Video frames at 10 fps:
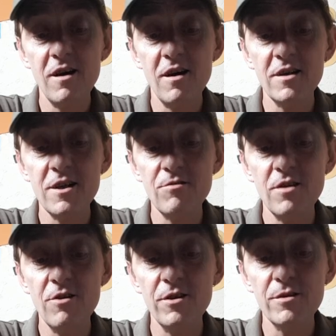I don't
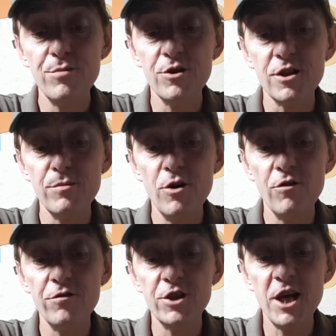know, it puts me
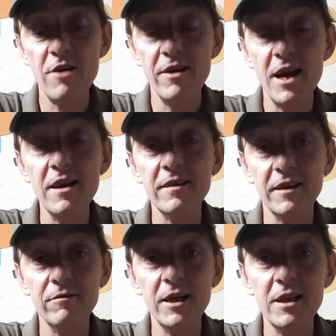off sharing
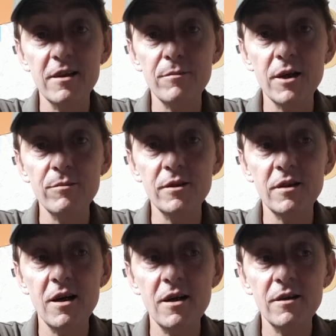anything really at the
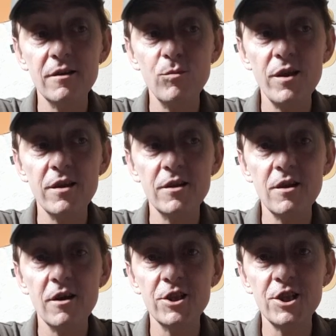moment, whether
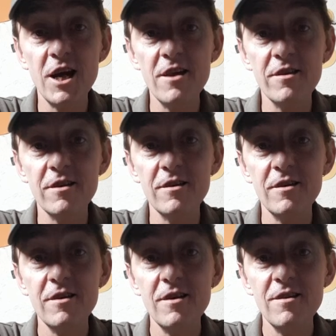I share that
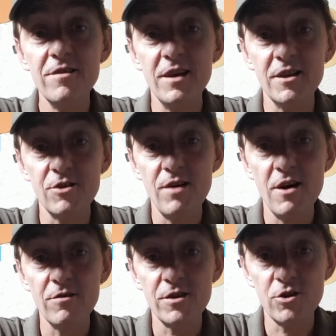things are
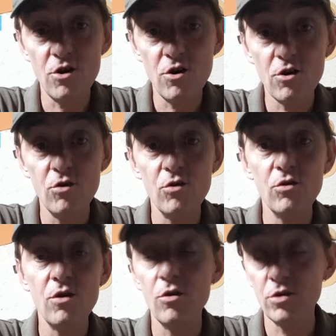out of stock,
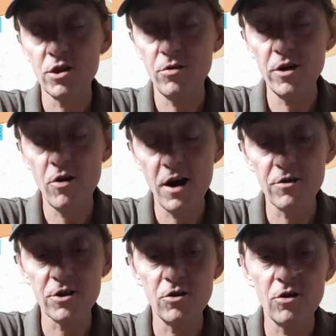or sorry, not
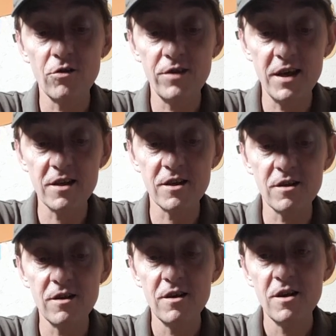out of stock, things
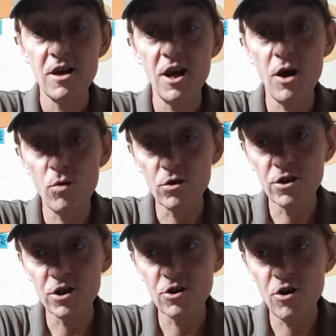are low
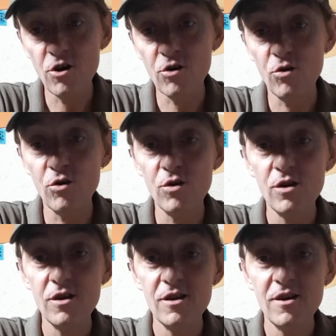on stock, or